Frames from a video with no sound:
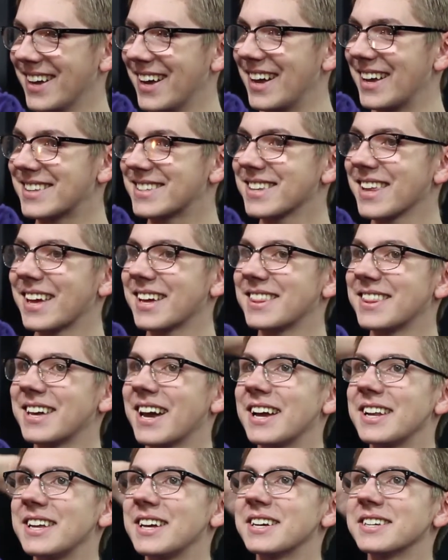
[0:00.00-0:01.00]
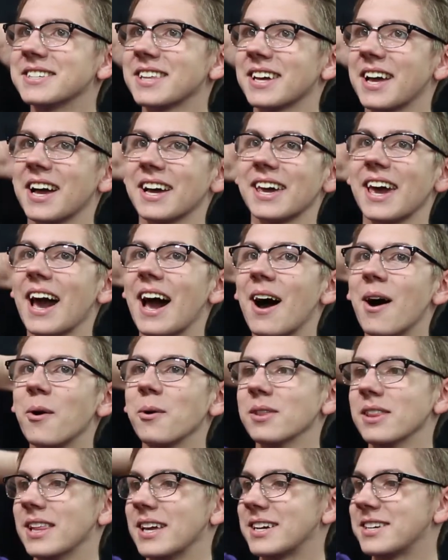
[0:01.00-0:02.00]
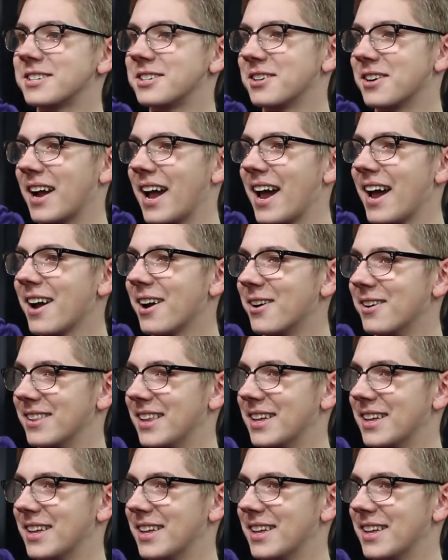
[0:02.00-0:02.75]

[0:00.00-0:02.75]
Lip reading: It's like, the idea is like a cow licks your hair,